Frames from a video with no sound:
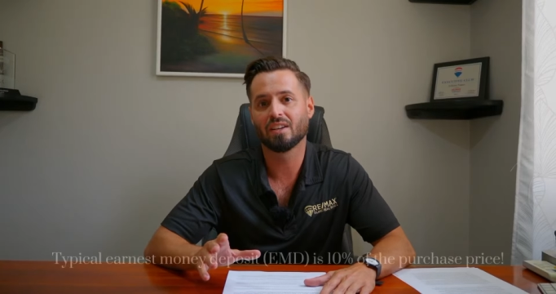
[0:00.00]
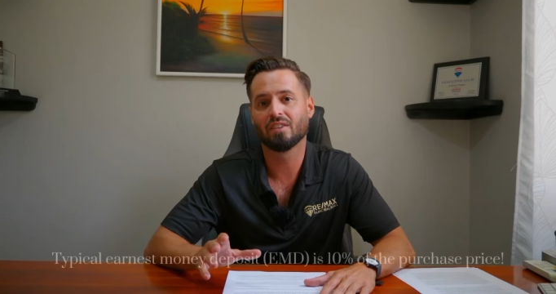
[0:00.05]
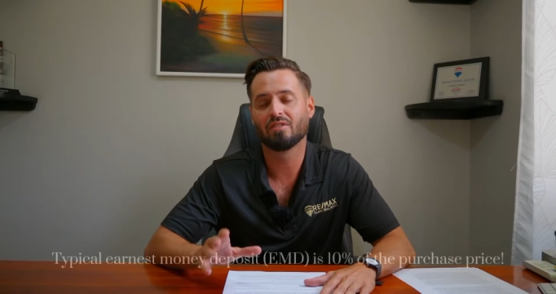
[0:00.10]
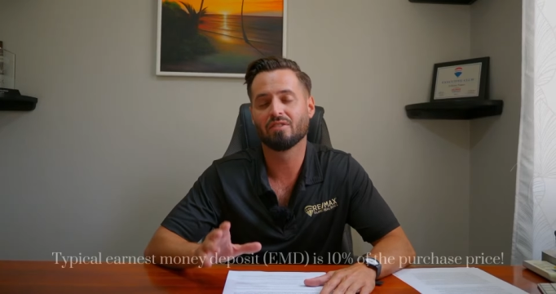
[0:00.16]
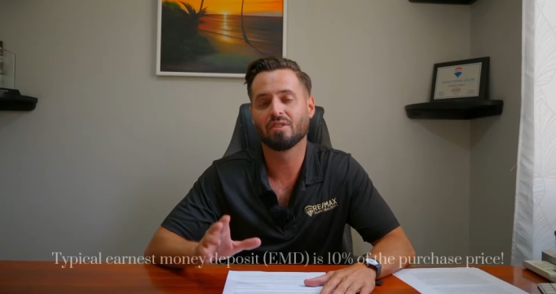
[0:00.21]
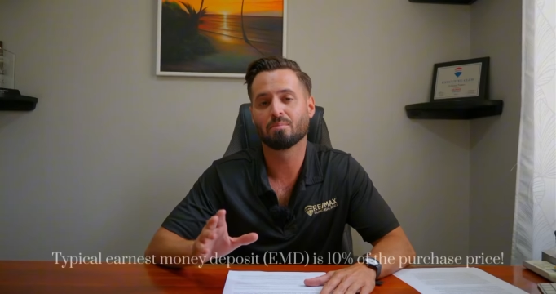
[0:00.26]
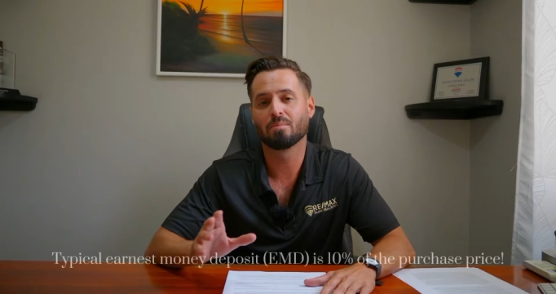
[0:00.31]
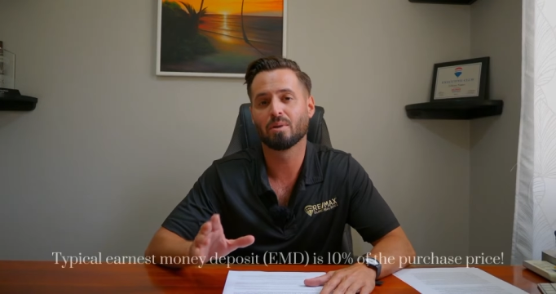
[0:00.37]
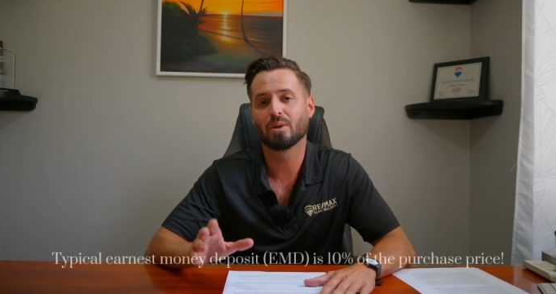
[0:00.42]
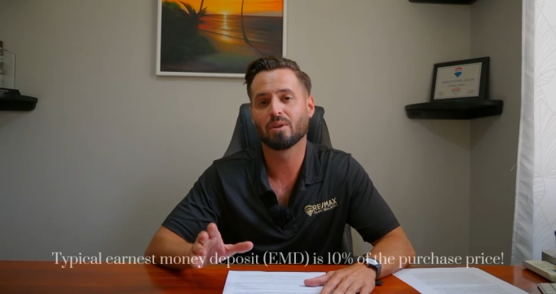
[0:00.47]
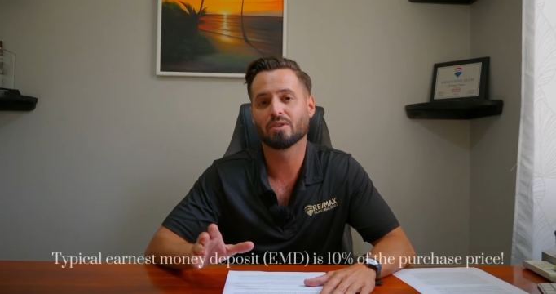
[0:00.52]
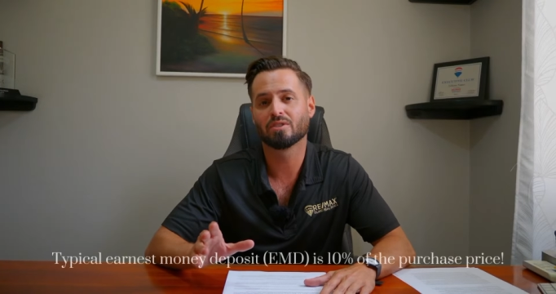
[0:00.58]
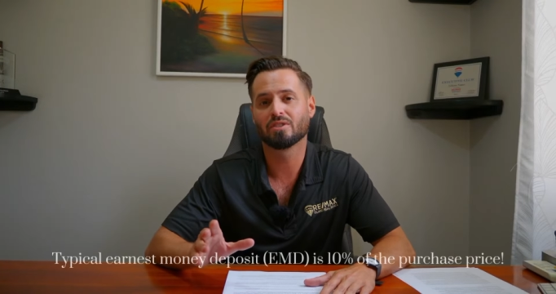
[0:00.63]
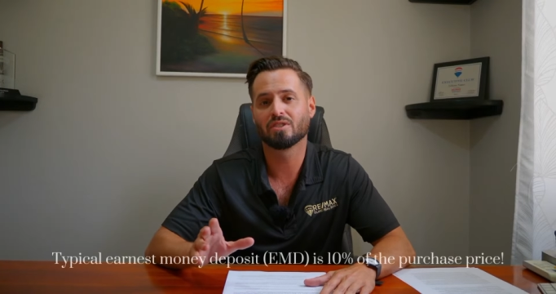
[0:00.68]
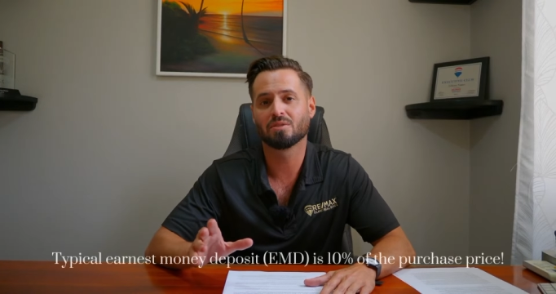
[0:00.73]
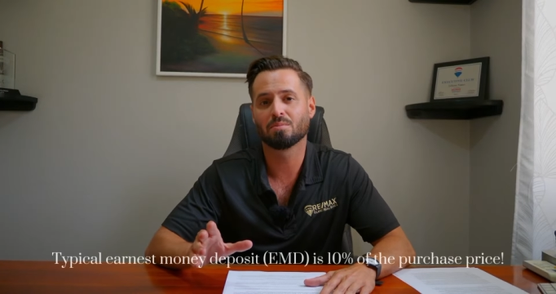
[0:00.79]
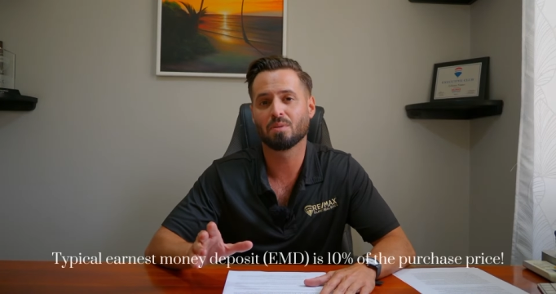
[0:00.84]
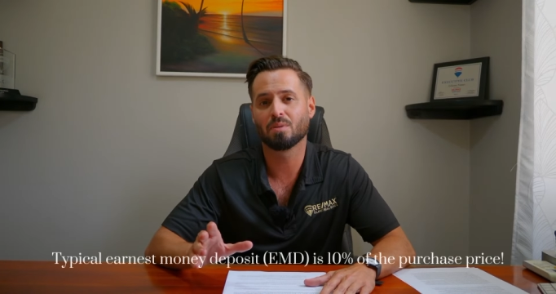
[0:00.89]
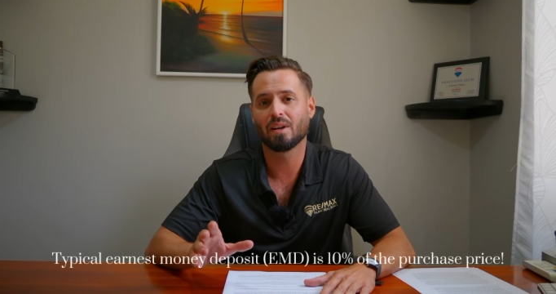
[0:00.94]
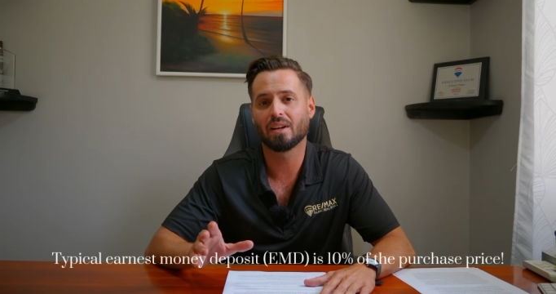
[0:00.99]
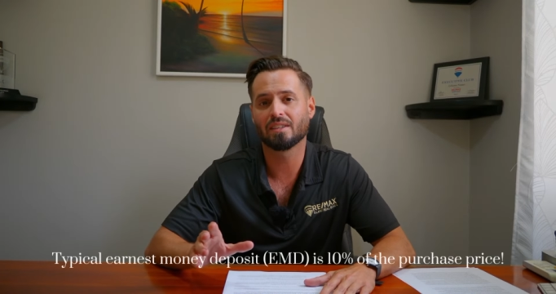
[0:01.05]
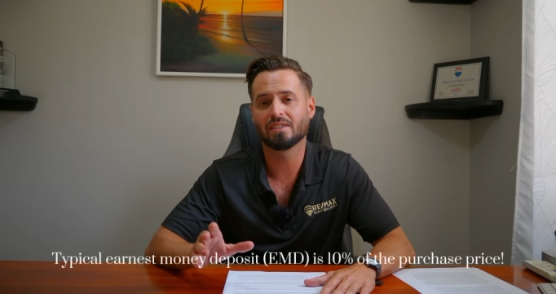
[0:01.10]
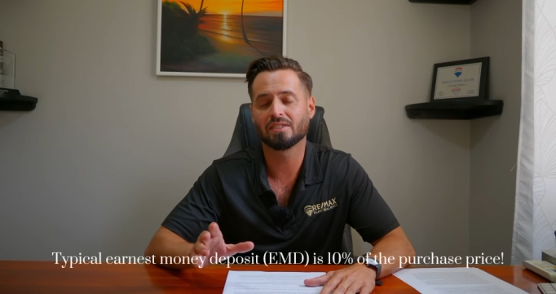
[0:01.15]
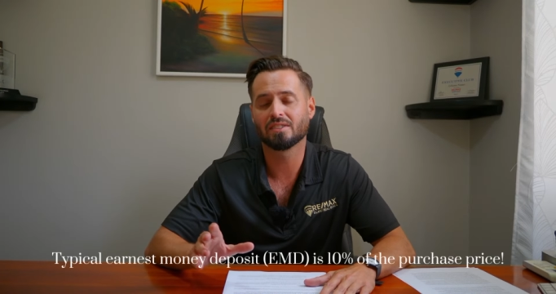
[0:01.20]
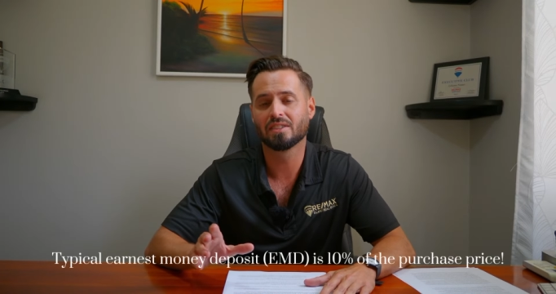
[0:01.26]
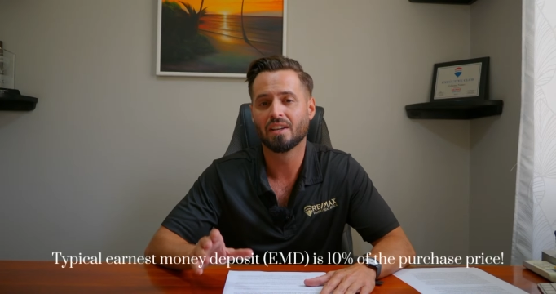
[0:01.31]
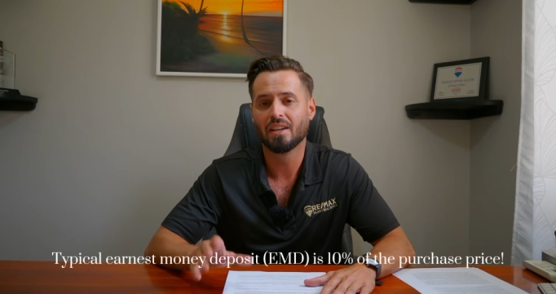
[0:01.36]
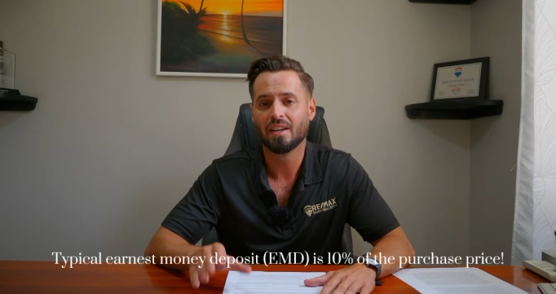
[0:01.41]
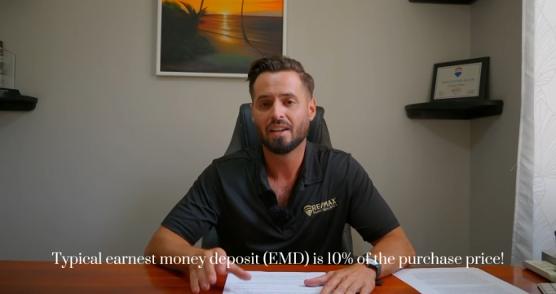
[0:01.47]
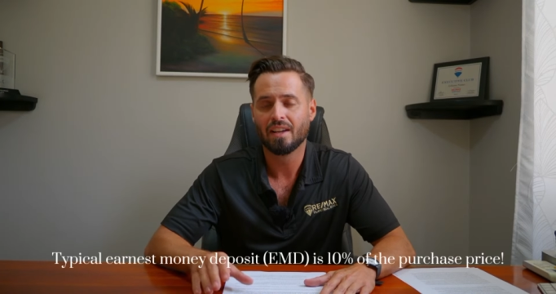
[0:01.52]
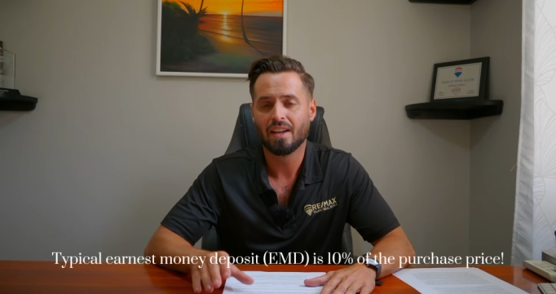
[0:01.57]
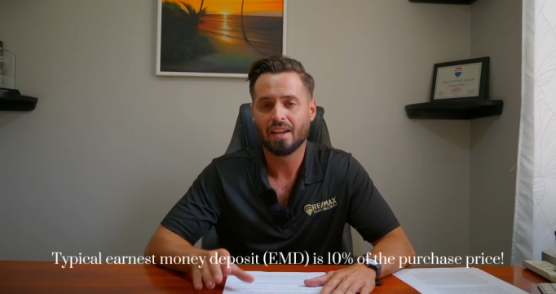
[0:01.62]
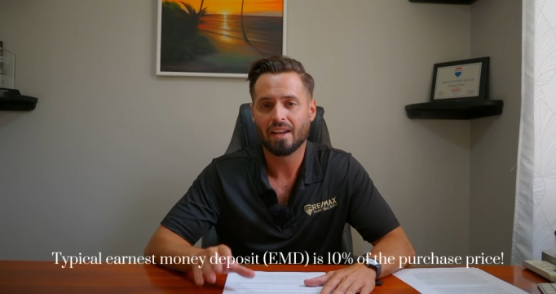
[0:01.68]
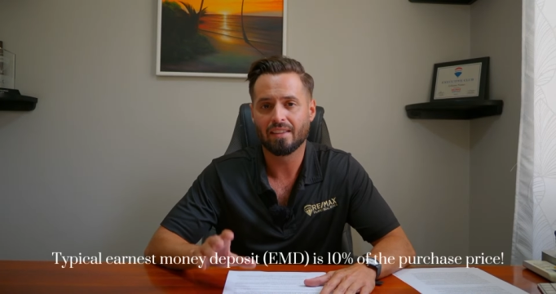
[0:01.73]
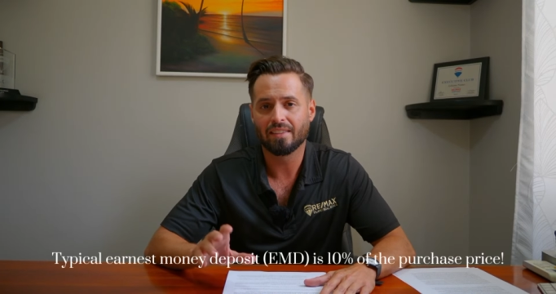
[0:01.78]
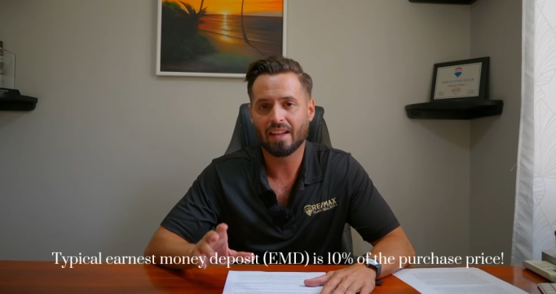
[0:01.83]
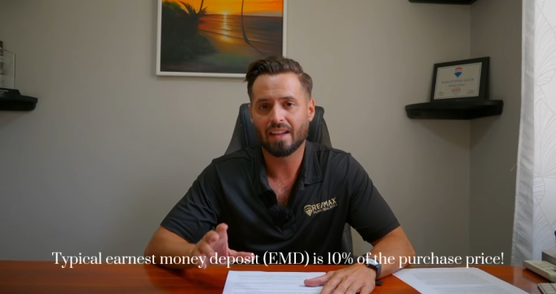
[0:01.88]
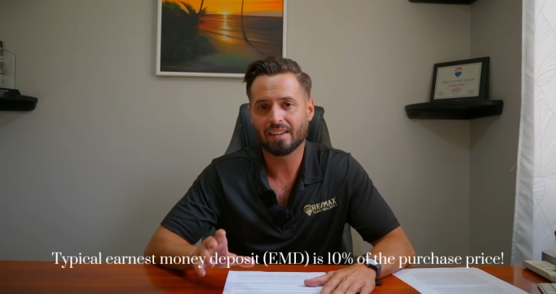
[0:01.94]
of the purchase price,
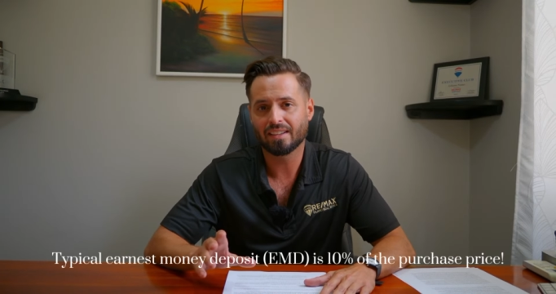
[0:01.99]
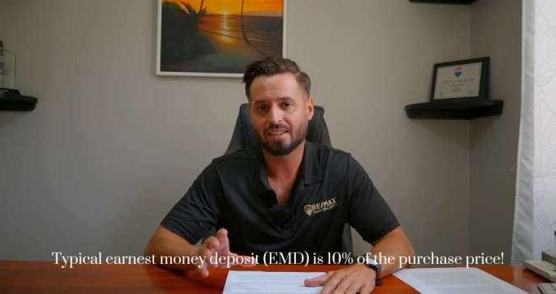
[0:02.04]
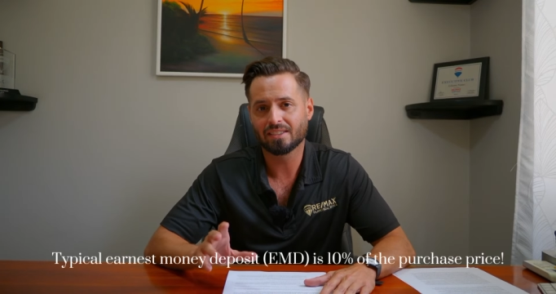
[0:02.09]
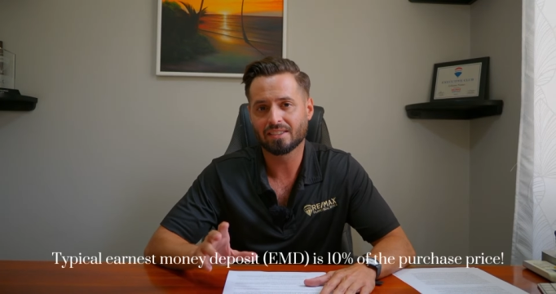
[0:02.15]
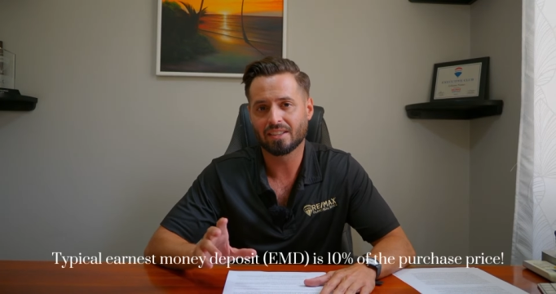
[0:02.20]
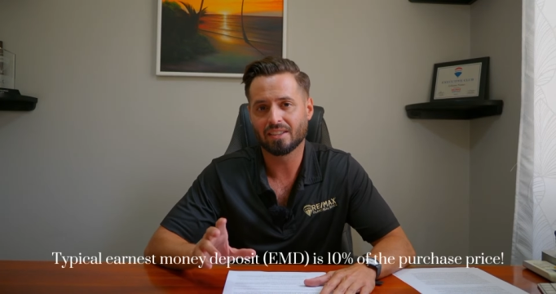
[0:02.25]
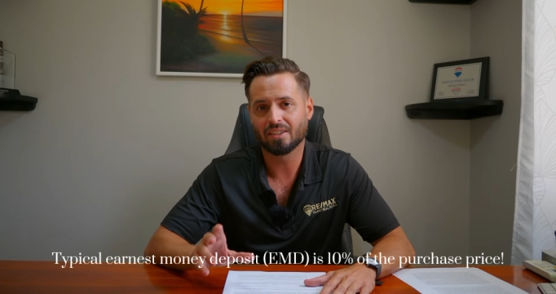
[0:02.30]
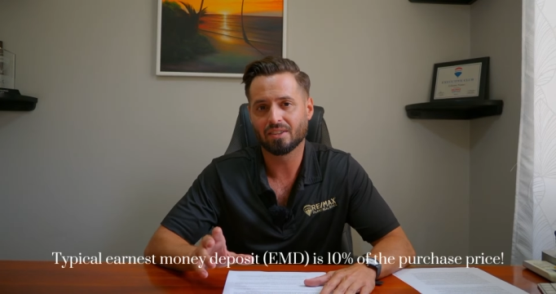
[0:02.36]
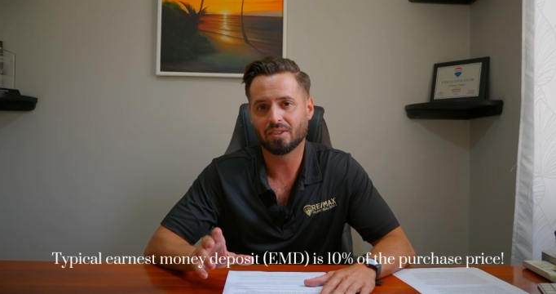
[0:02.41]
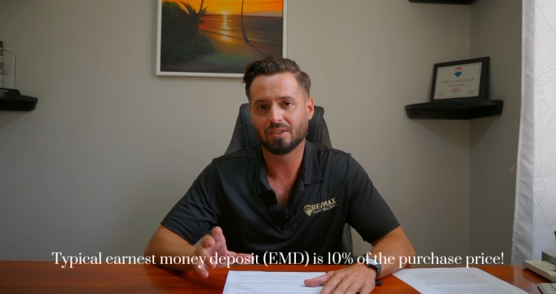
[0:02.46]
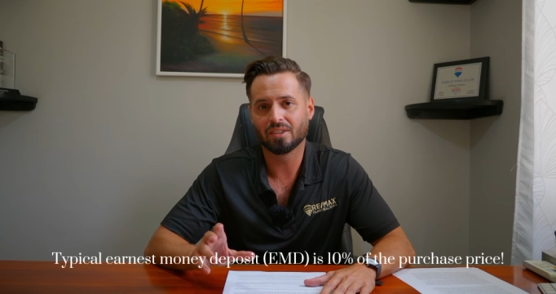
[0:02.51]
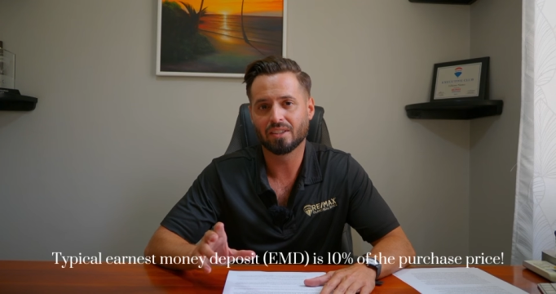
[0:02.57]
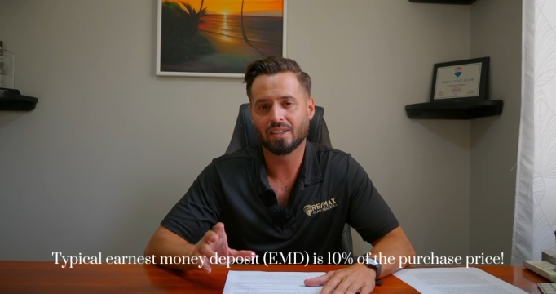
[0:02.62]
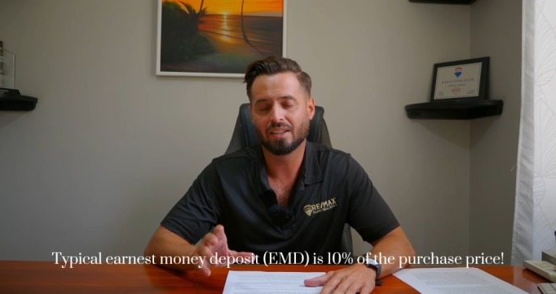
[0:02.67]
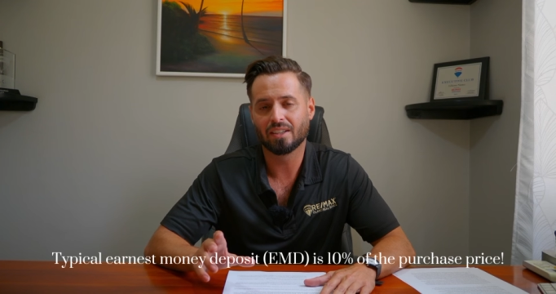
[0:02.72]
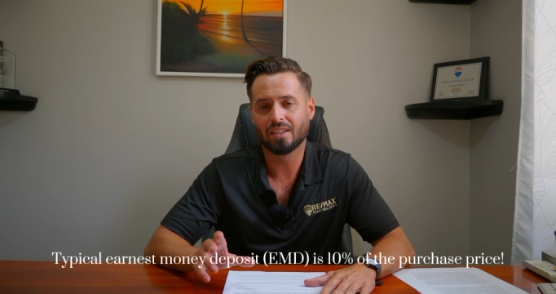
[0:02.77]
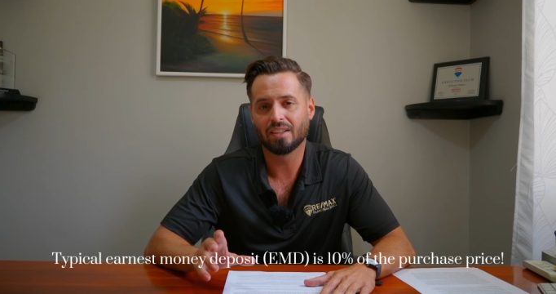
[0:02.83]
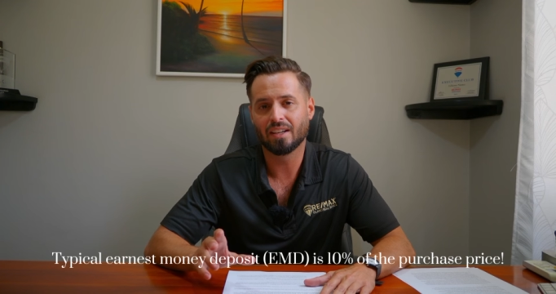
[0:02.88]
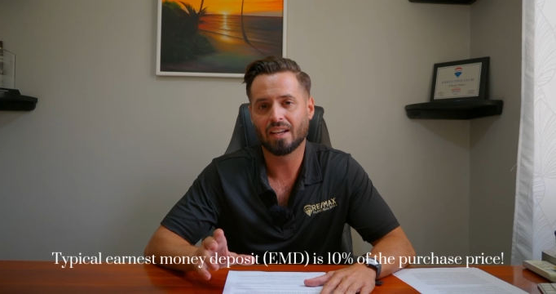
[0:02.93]
and that gets held in